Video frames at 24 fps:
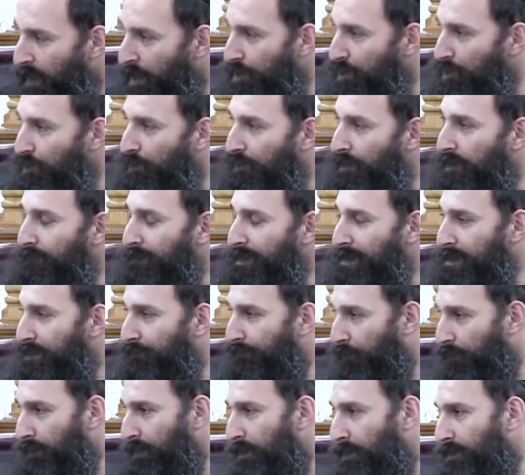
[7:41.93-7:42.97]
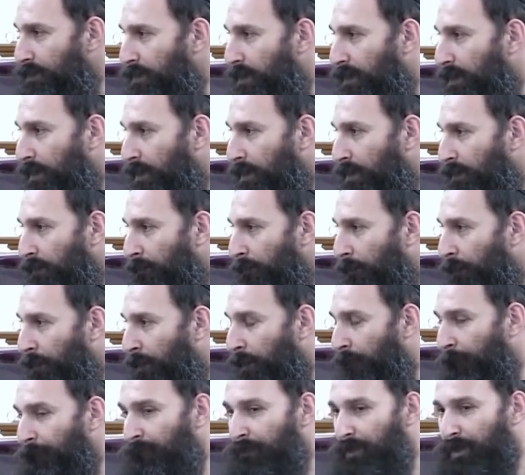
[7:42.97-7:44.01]
So the mitzvot aseh
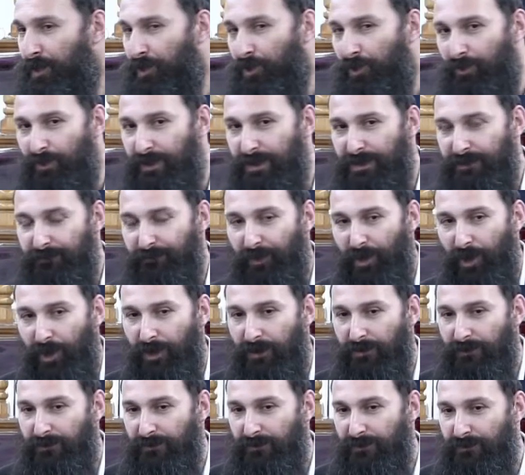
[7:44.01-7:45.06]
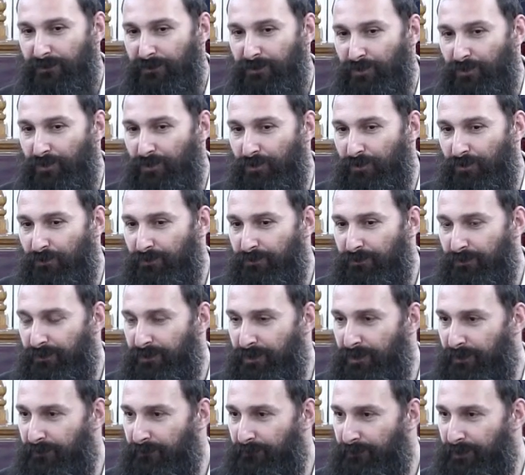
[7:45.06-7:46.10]
corresponds to
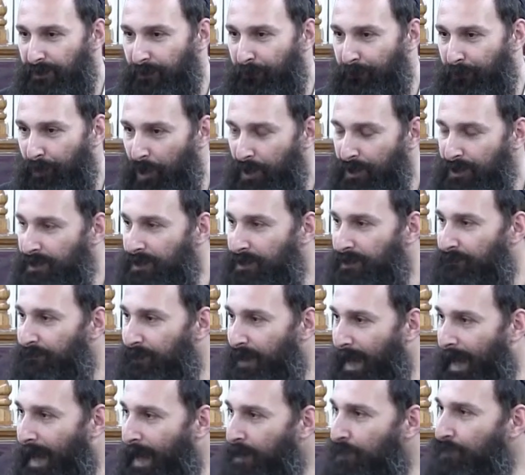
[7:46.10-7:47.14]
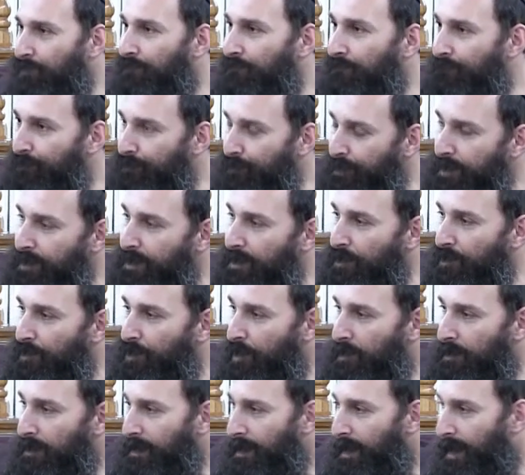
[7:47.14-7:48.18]
the positive act of bringing
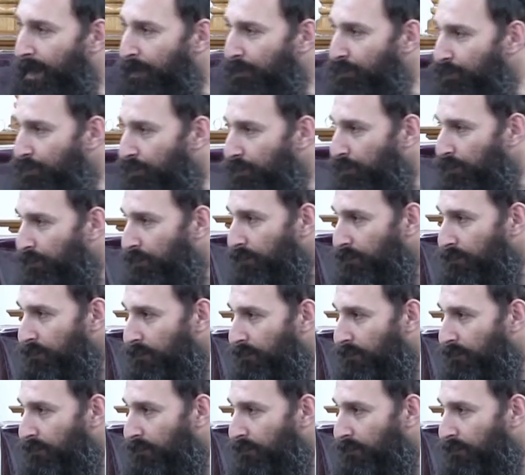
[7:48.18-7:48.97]
godly light to the world.